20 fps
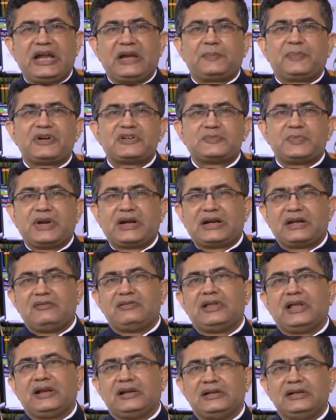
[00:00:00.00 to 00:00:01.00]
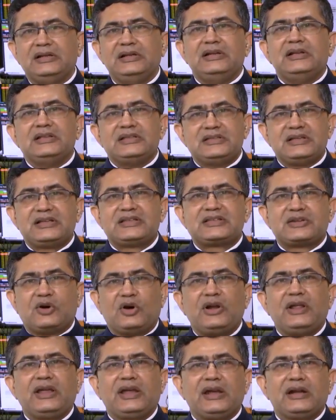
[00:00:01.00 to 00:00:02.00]
from that perspective than
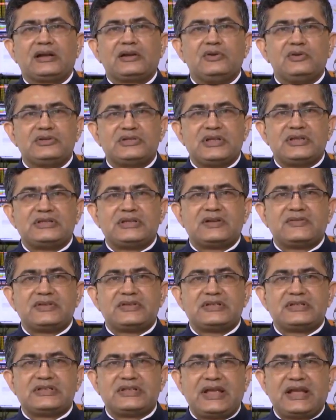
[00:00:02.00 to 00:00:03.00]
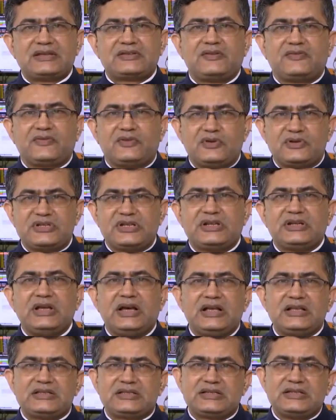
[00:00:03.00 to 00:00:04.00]
just calling it goods and services tax. Of course,
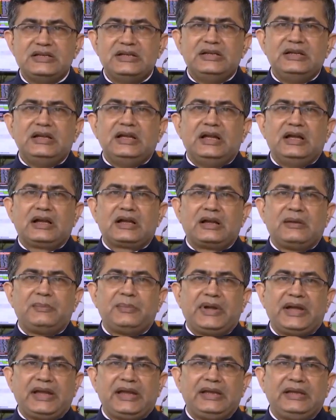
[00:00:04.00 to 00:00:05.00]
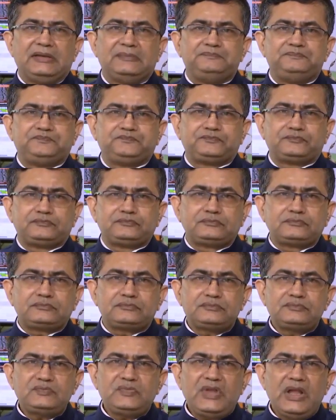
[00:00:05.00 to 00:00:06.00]
it does combine
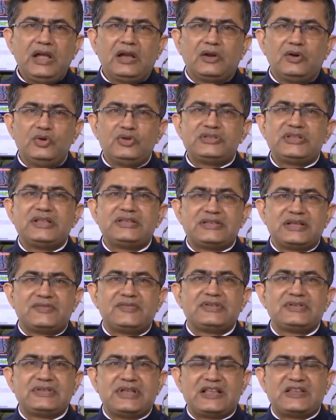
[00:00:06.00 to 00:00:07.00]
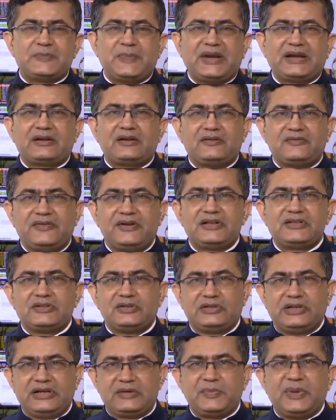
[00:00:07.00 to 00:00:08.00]
a goods and services aspect of
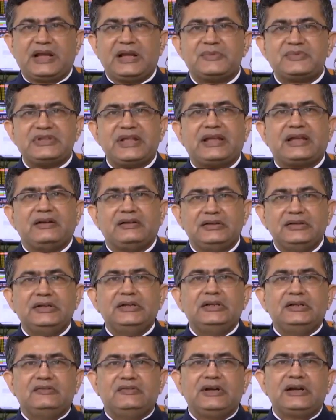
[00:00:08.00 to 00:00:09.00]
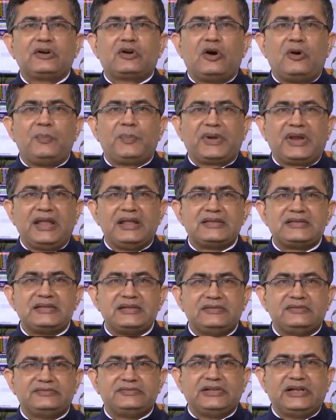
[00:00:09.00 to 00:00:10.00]
it, so that it becomes like one
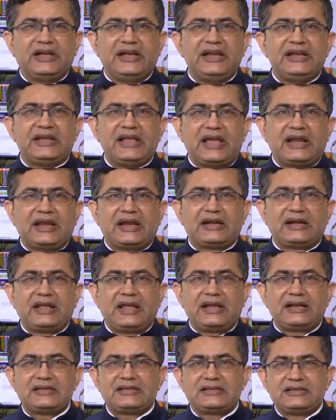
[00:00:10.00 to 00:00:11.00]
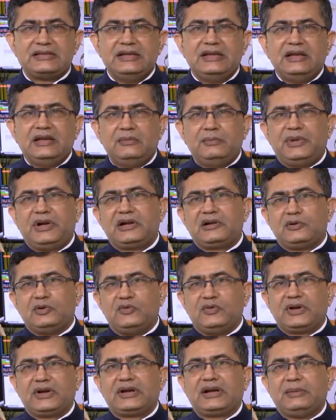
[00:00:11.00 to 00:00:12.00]
comprehensive indirect tax. But
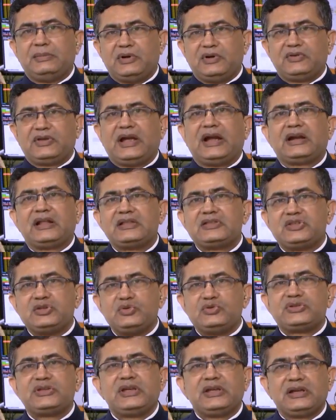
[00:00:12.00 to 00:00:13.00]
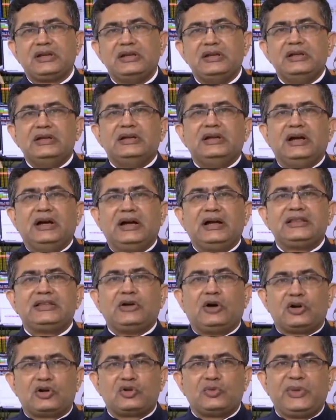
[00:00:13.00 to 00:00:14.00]
over and above that, it's using
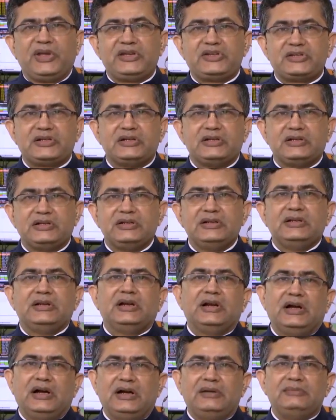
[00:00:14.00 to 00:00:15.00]
the automation